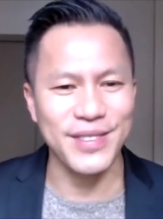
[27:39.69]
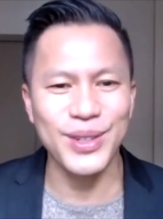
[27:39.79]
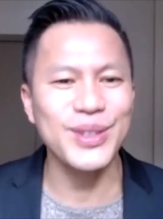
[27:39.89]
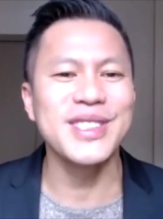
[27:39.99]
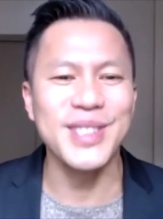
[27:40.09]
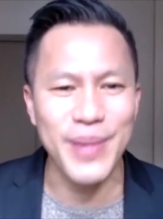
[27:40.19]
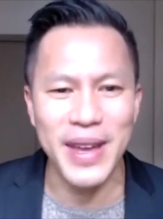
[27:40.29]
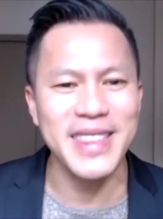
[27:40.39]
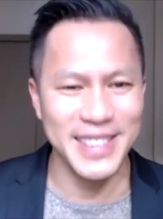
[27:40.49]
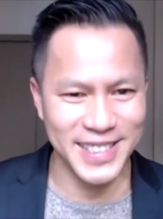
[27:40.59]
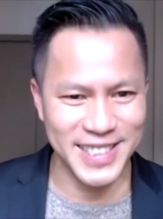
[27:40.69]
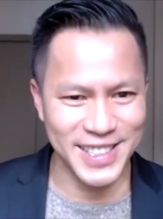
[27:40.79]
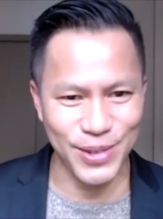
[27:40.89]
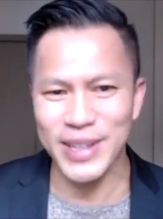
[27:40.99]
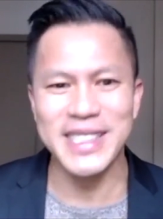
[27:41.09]
Who is to make that
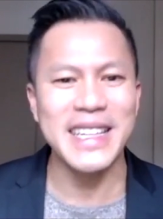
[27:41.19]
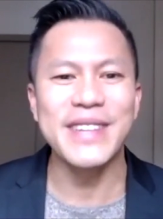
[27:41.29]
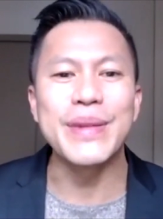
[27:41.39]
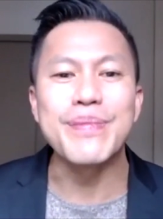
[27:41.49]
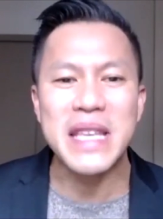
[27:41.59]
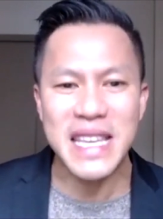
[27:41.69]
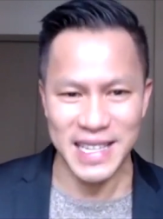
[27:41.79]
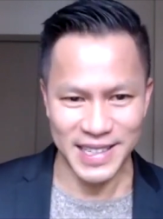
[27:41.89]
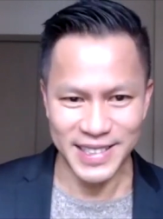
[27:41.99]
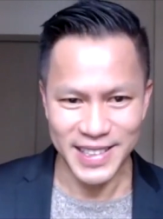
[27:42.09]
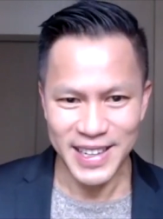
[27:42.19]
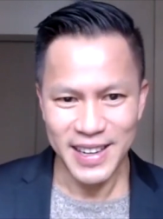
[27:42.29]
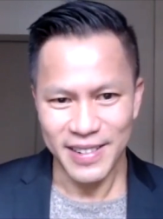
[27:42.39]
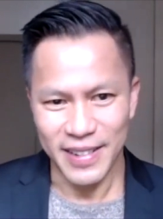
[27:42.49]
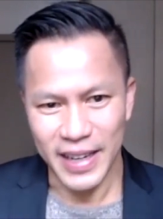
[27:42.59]
decision? What does that even mean,
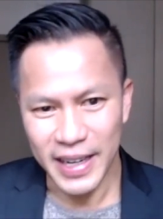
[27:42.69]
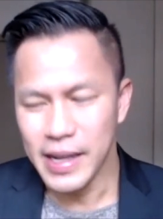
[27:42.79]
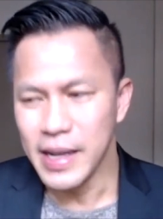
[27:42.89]
right?